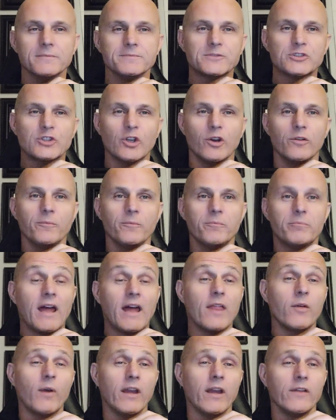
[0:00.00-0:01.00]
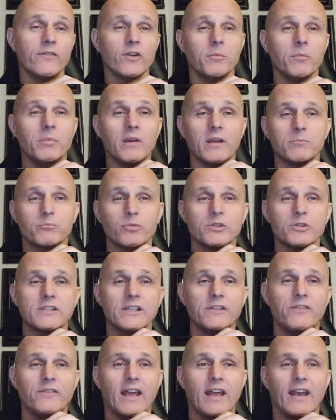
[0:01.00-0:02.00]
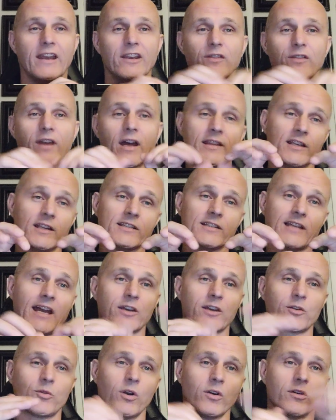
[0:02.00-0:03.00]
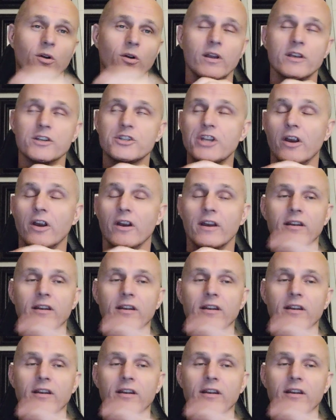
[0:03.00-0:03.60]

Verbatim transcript: So, by the way, if you're a big Bruce Lee fan and you've got the exact quote, go ahead and share it.